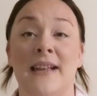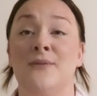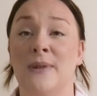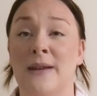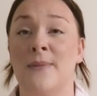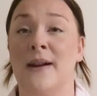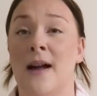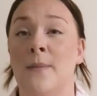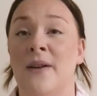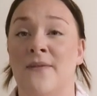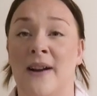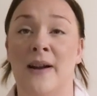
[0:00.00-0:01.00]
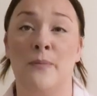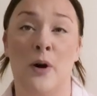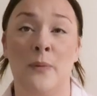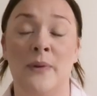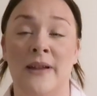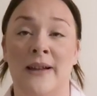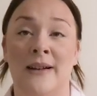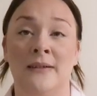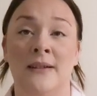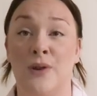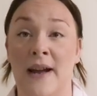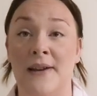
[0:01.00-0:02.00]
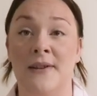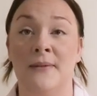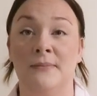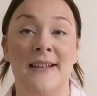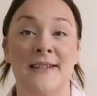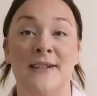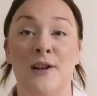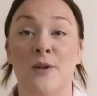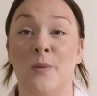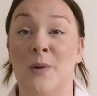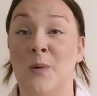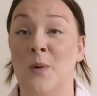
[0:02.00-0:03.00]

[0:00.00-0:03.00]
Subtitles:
has really become a very popular trend. Considering we were